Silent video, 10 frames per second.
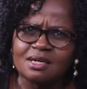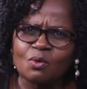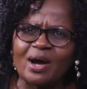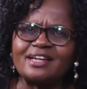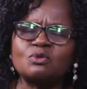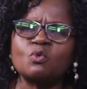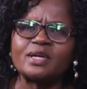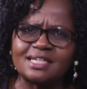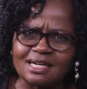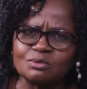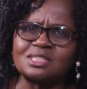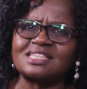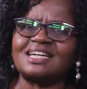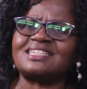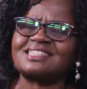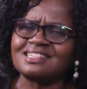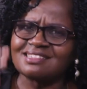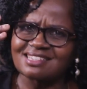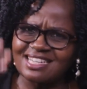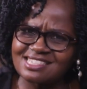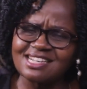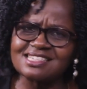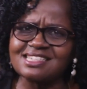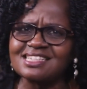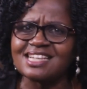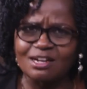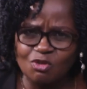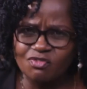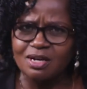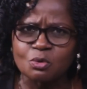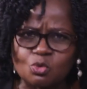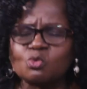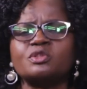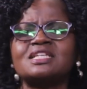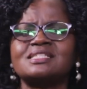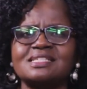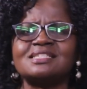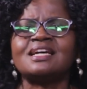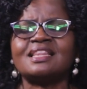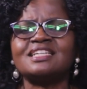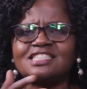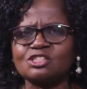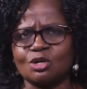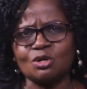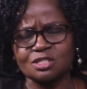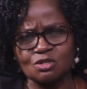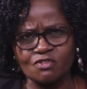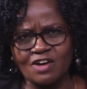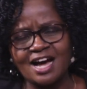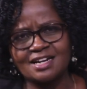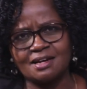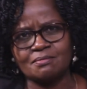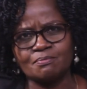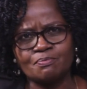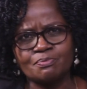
why do we doubt that righteousness can overlook the sin, the genealogy of Adam?